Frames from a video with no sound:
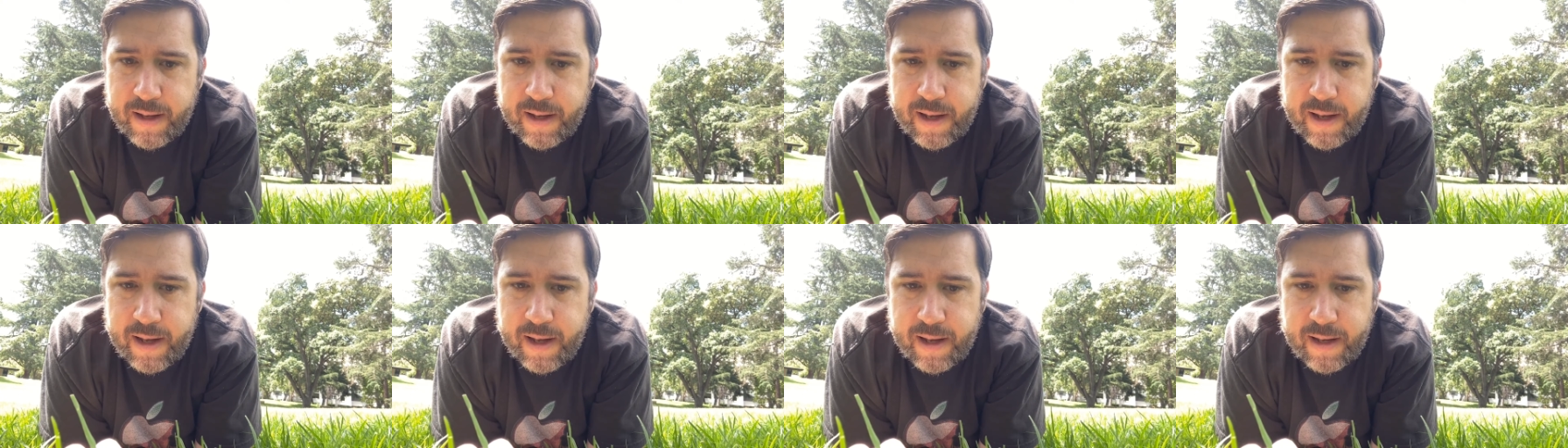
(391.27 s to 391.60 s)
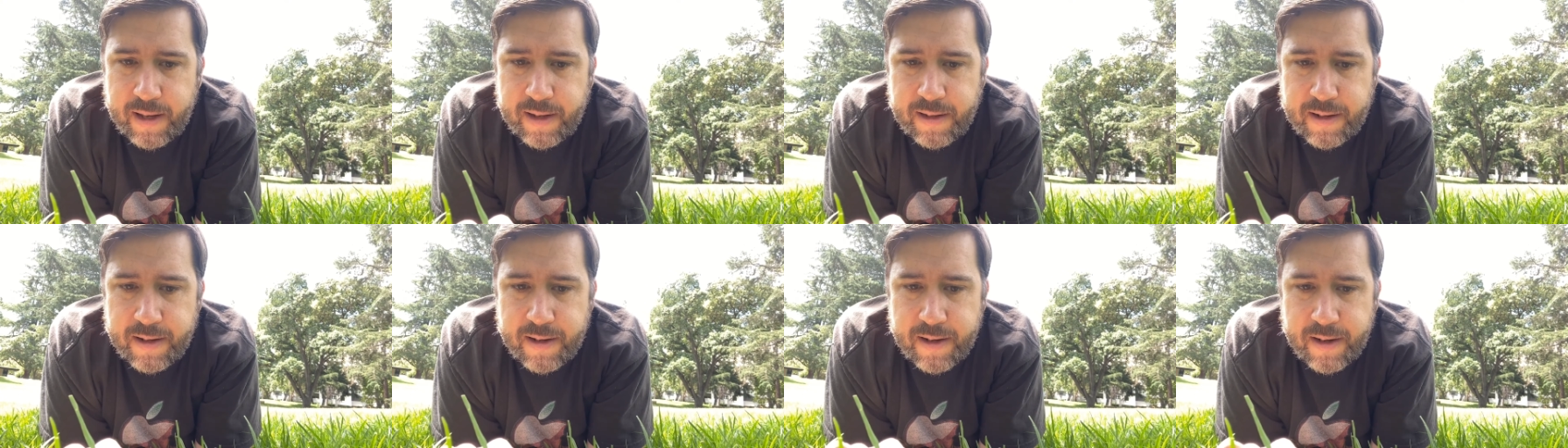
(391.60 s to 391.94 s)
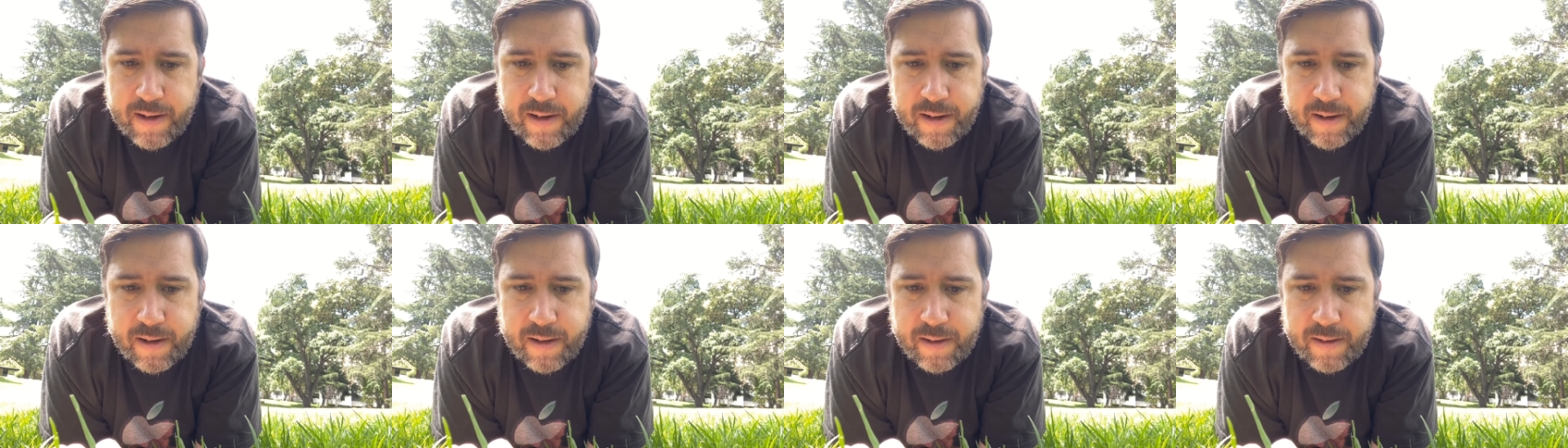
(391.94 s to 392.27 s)
And
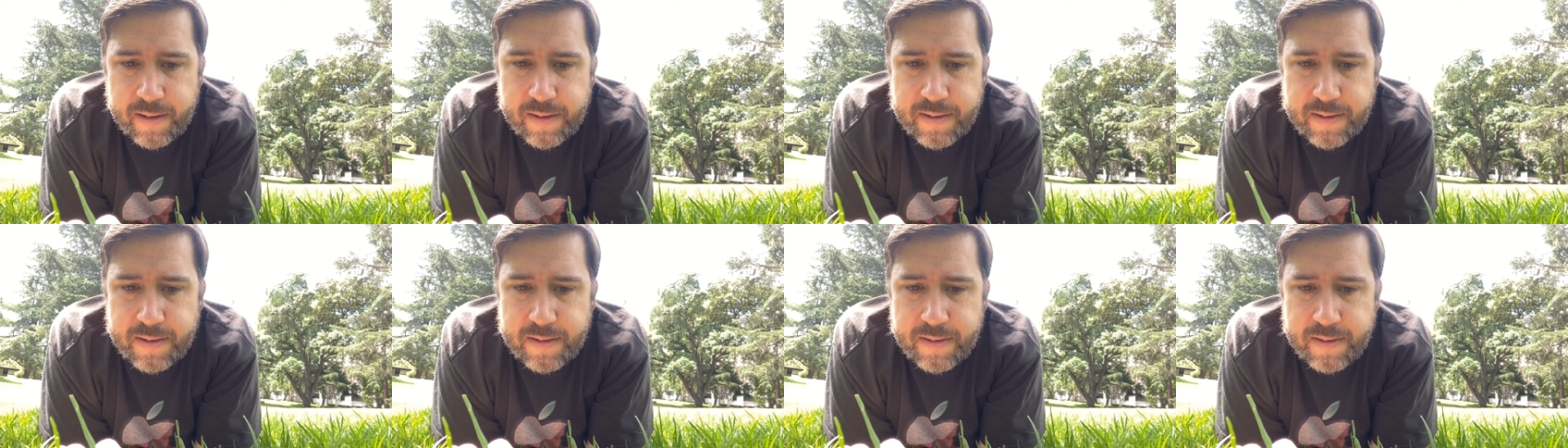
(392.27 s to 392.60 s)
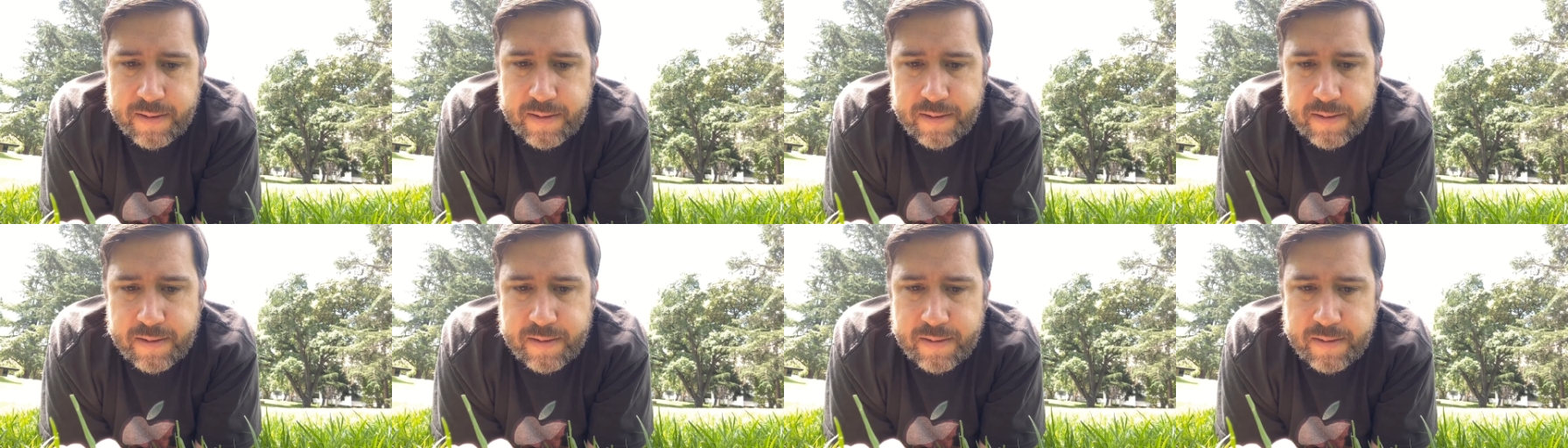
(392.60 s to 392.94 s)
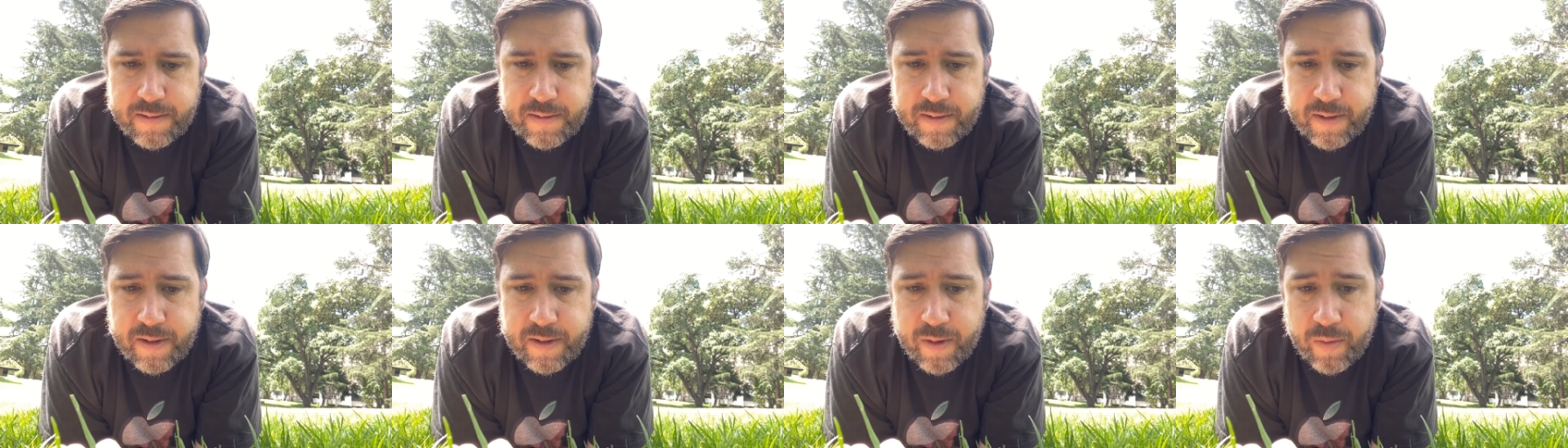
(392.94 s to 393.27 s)

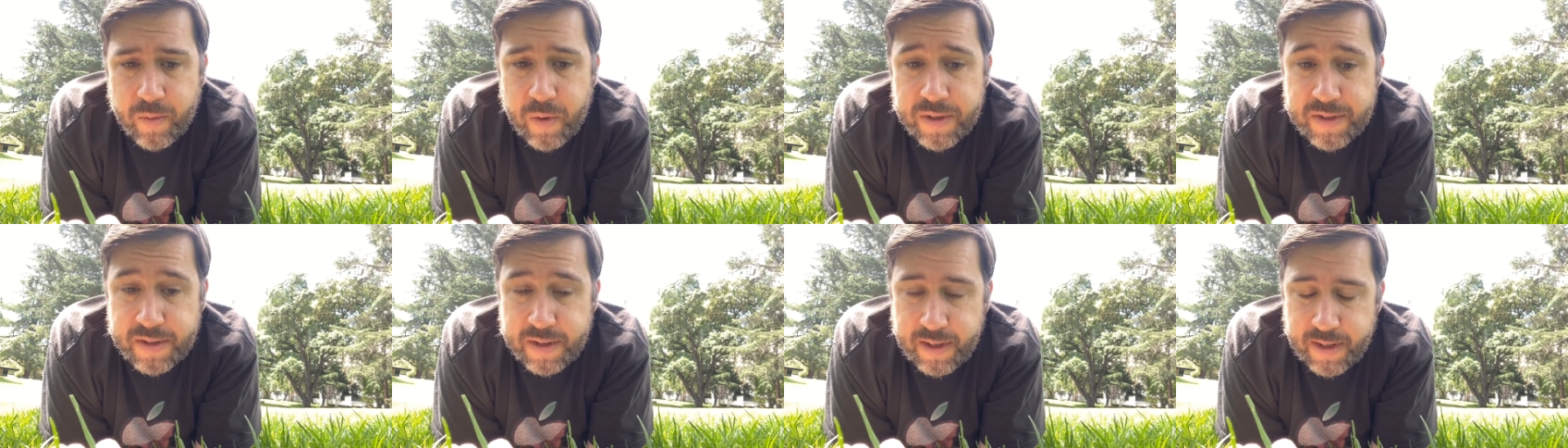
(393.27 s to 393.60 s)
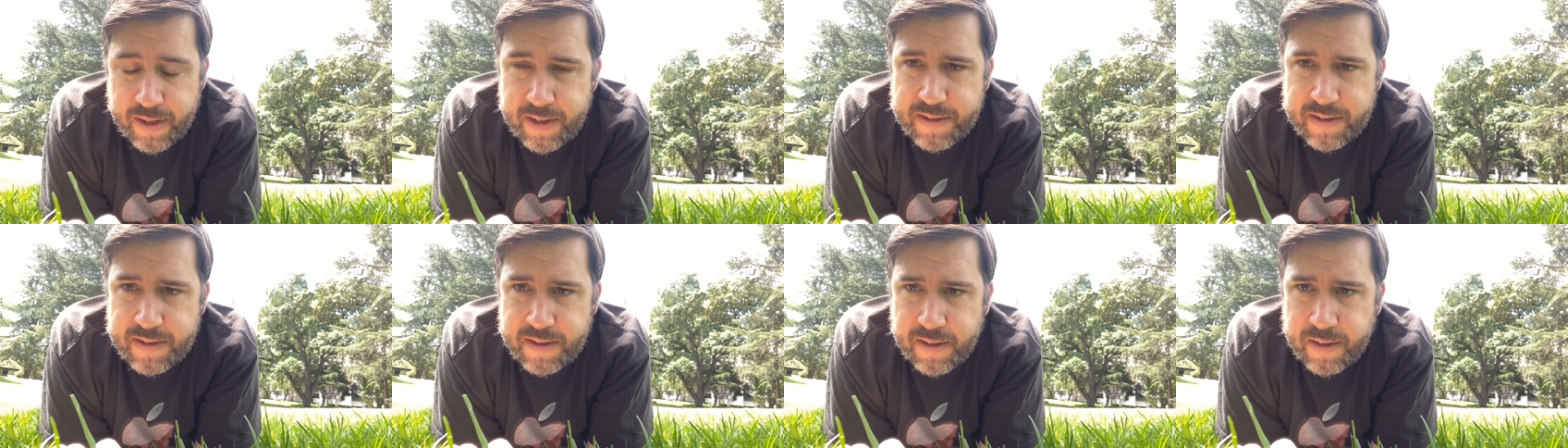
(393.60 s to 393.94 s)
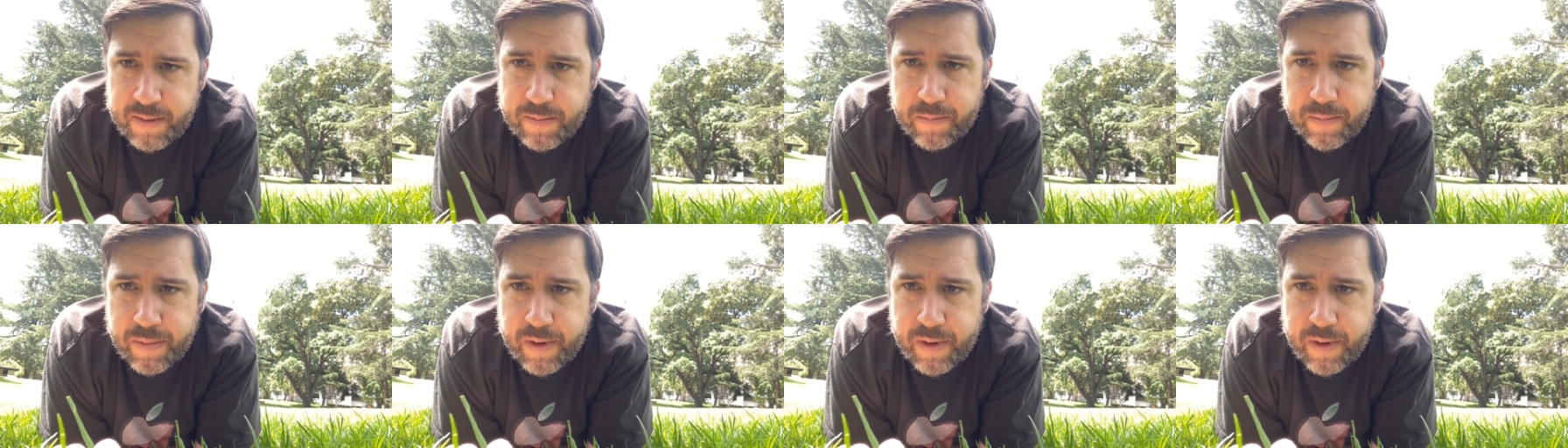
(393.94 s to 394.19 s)
it wasn't easy,